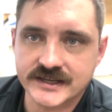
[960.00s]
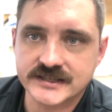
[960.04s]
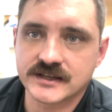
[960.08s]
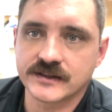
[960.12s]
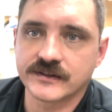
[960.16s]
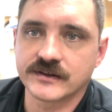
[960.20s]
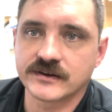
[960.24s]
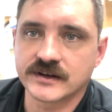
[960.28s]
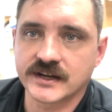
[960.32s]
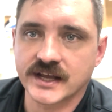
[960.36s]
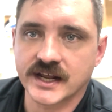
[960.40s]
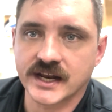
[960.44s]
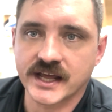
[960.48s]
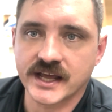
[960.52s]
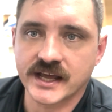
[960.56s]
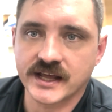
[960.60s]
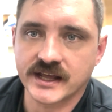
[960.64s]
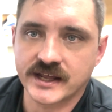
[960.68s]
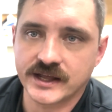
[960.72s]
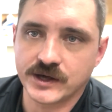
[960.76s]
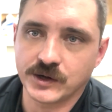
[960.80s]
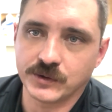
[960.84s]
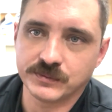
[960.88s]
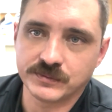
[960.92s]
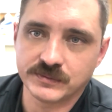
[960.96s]
on there to kind of
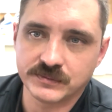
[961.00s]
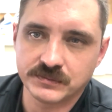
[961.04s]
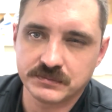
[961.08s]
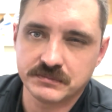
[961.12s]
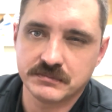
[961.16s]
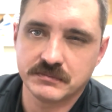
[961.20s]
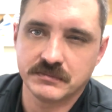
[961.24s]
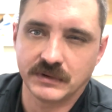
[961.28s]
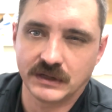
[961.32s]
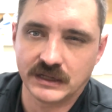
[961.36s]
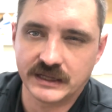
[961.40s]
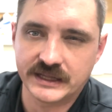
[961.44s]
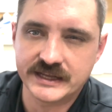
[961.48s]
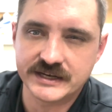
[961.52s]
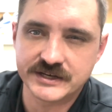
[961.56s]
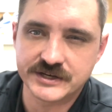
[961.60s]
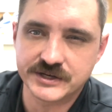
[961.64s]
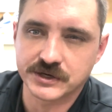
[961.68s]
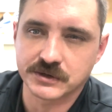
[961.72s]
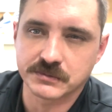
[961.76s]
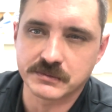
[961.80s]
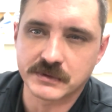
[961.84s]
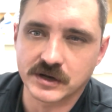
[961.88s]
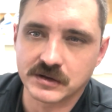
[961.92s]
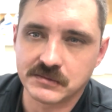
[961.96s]
help lend to
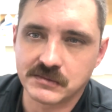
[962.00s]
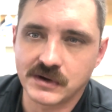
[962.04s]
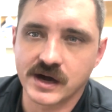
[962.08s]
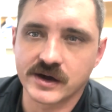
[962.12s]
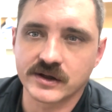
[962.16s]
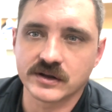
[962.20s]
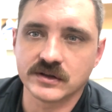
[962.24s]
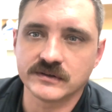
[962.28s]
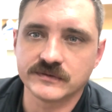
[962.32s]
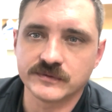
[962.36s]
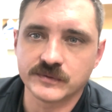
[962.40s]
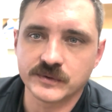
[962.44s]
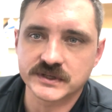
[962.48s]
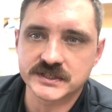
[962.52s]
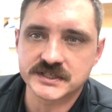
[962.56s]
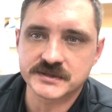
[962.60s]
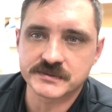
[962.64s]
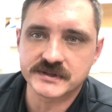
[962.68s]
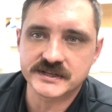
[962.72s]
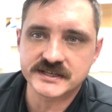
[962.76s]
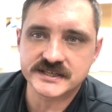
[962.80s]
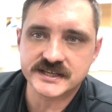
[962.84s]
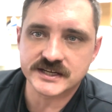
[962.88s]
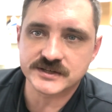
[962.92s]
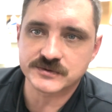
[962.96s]
your mental model of what some of
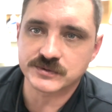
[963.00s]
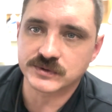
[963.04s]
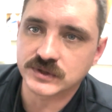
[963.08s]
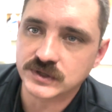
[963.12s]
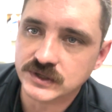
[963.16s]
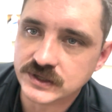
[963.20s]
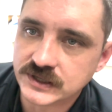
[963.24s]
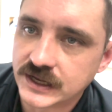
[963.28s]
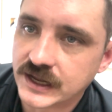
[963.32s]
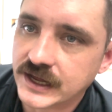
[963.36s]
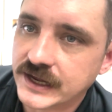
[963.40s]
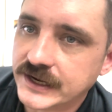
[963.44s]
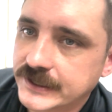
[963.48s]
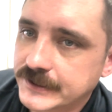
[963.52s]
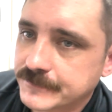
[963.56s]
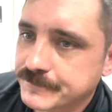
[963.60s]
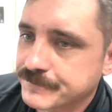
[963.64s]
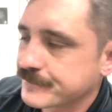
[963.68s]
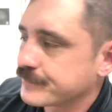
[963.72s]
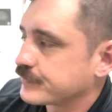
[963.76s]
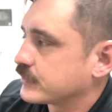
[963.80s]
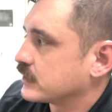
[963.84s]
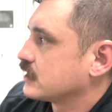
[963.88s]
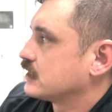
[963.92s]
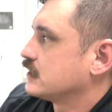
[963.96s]
these things will look like.
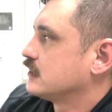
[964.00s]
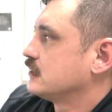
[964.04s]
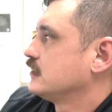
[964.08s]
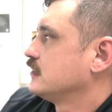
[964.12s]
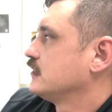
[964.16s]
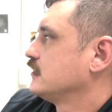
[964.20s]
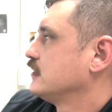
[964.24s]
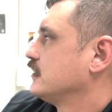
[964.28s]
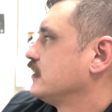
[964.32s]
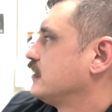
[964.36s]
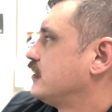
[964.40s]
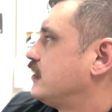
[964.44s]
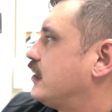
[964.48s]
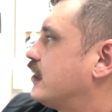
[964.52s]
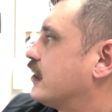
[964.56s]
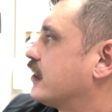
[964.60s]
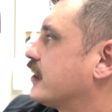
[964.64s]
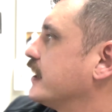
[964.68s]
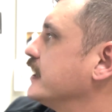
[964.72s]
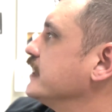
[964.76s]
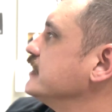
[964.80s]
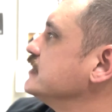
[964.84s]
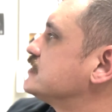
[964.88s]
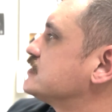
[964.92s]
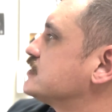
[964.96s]
All
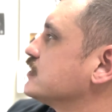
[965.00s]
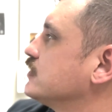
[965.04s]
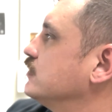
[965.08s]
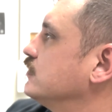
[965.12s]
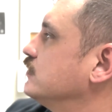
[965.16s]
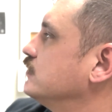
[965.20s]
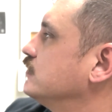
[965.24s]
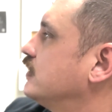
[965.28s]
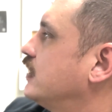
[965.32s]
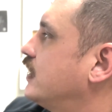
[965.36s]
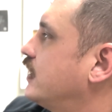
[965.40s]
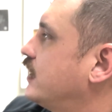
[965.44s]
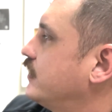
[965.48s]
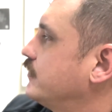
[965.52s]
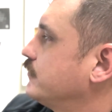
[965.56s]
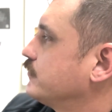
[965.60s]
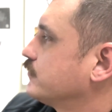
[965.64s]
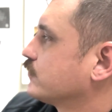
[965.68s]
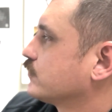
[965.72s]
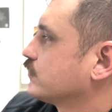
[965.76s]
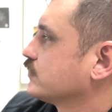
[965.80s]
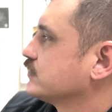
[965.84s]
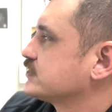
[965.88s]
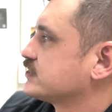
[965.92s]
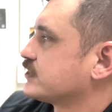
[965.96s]
right, so we're
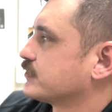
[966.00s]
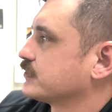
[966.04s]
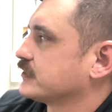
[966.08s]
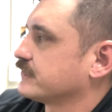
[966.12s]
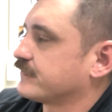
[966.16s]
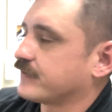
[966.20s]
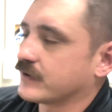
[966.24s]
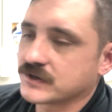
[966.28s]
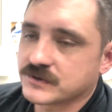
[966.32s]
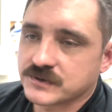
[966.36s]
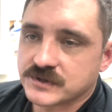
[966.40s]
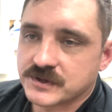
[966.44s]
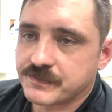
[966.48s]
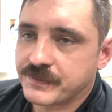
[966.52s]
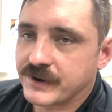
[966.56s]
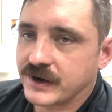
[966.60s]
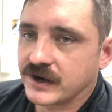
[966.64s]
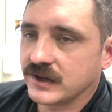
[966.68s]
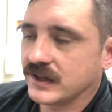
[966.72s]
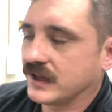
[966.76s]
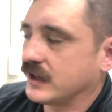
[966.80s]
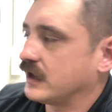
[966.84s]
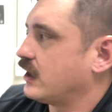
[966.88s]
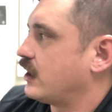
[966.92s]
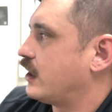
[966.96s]
going to start with the first one, the
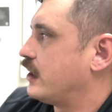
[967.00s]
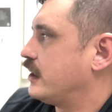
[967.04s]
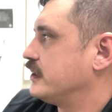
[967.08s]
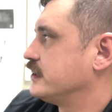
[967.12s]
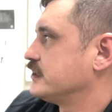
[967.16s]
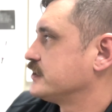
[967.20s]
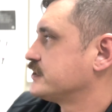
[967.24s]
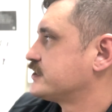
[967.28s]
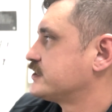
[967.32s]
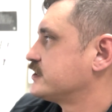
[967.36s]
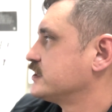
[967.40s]
apparent loss